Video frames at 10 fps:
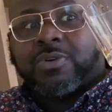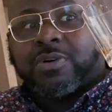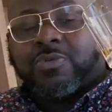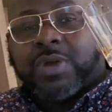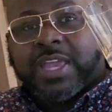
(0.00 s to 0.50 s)

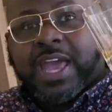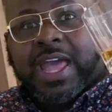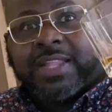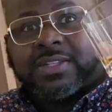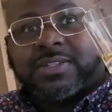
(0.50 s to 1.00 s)
we
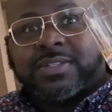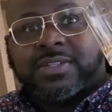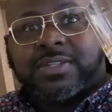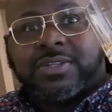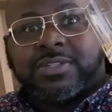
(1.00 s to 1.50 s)
got
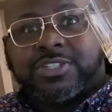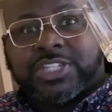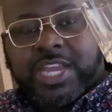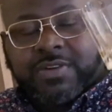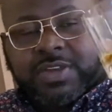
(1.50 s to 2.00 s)

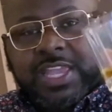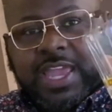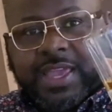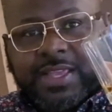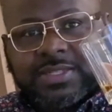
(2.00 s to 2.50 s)
Sherry
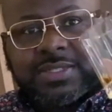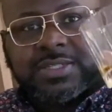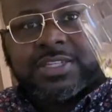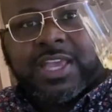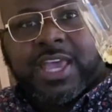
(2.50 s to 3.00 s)
Cass
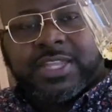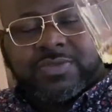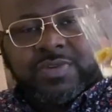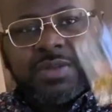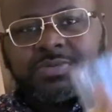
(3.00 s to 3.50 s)
and the Rum